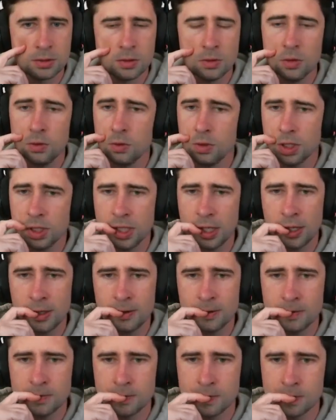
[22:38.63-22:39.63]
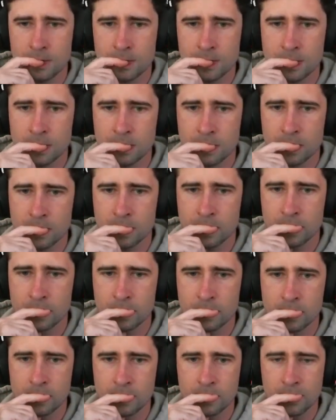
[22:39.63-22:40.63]
Oh, okay.
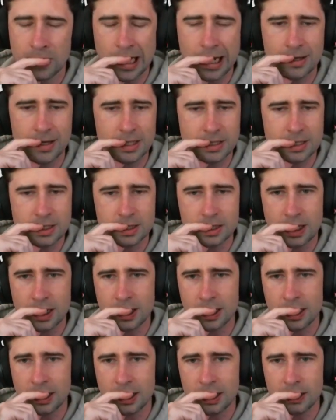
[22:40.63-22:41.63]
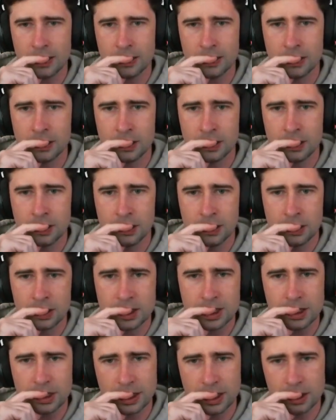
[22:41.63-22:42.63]
Okay, it's a
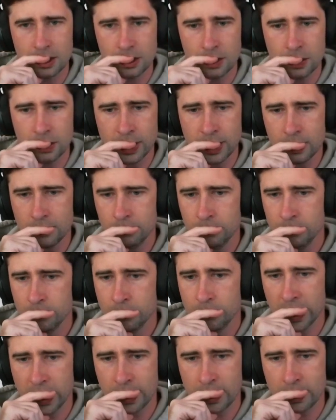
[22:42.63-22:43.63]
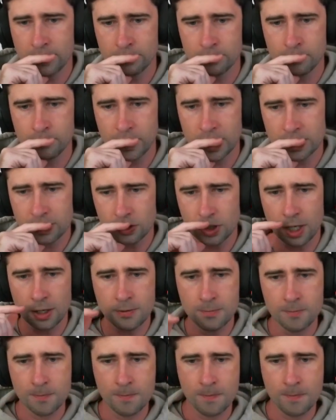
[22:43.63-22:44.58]
little annoying, but it's okay.